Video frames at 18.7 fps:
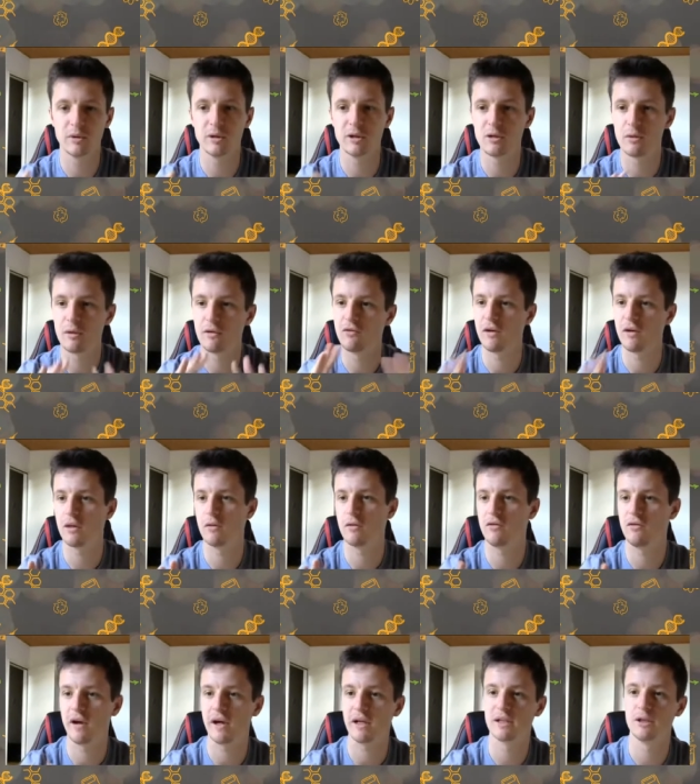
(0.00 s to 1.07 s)
doing further
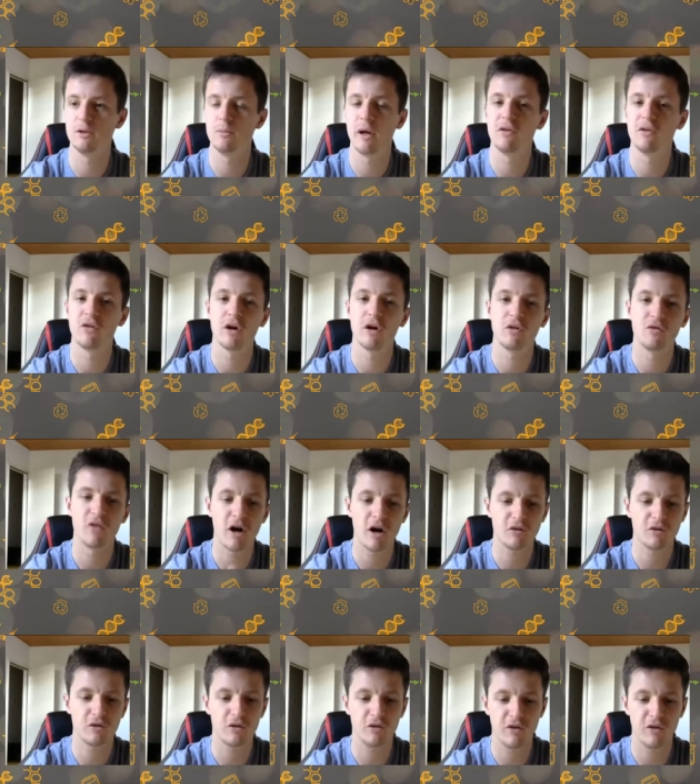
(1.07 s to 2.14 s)
effects, you may have heard of
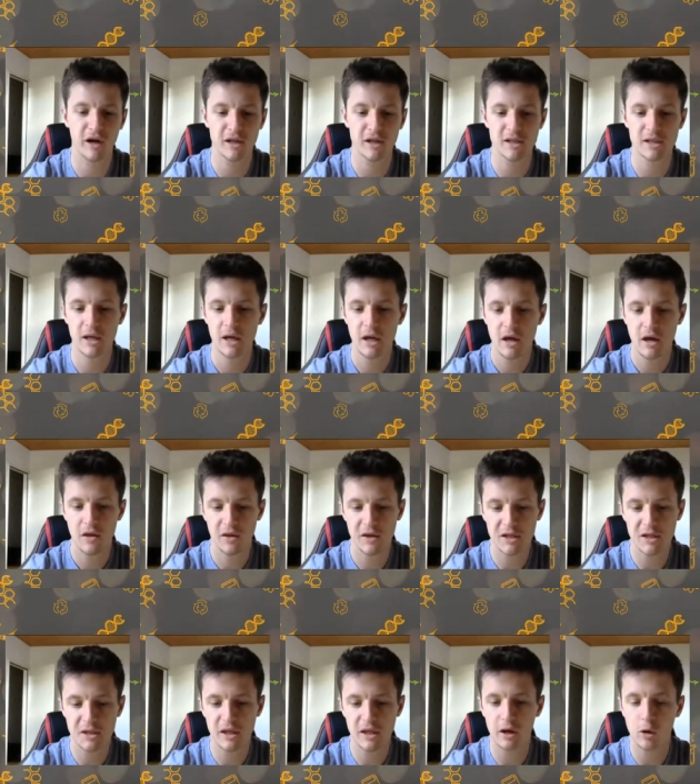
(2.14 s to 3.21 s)
After Effects. This
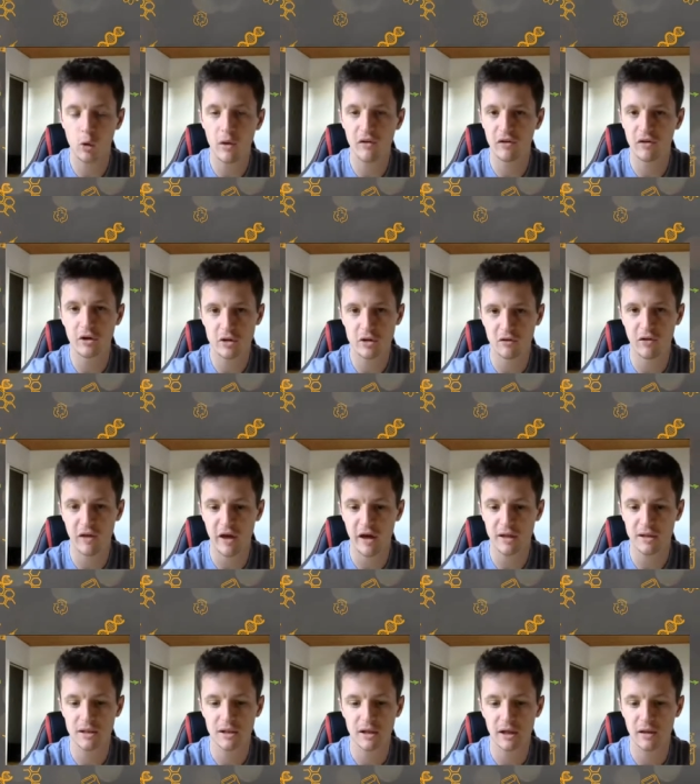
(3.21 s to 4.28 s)
is the equivalent of
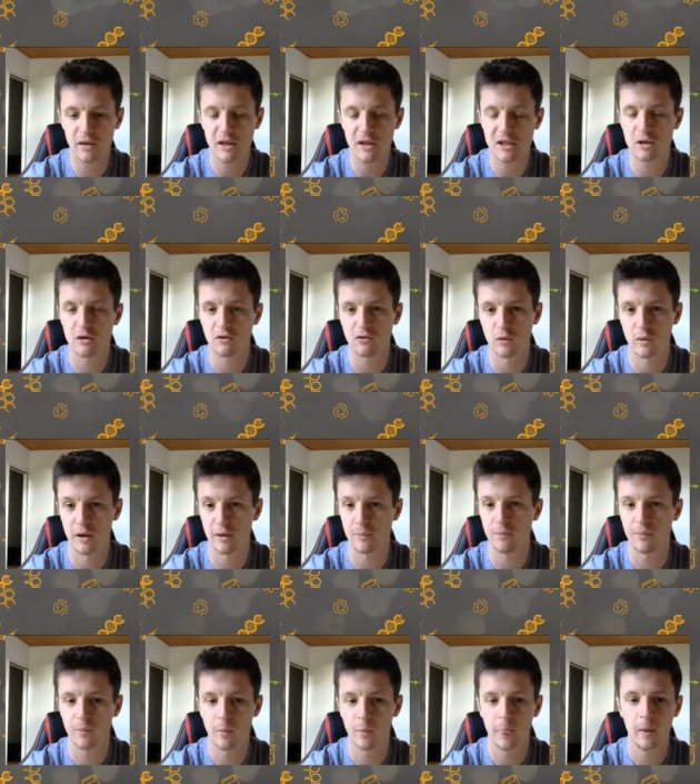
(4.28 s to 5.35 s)
that in this software.
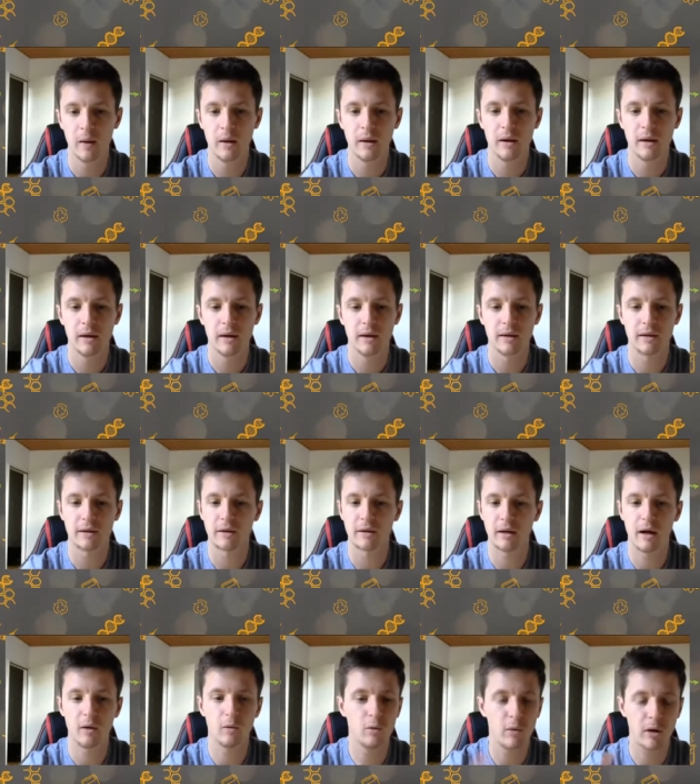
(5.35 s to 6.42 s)
Uh,
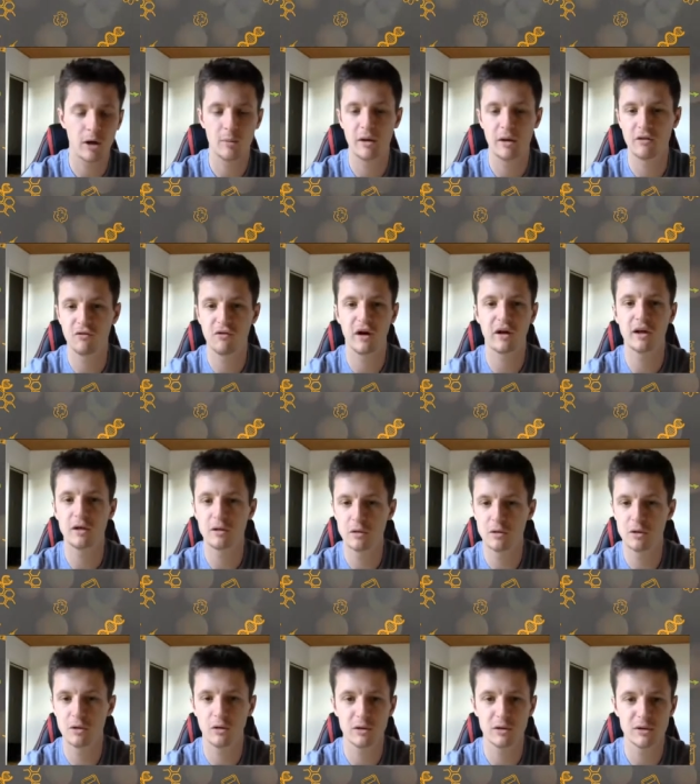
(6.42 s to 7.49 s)
I would recommend finding
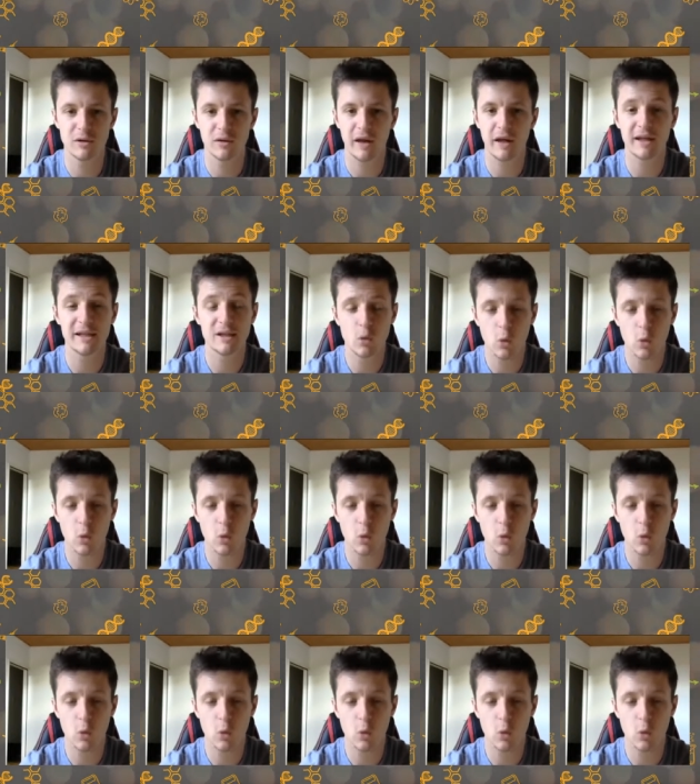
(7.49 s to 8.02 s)
tutorials on that. It's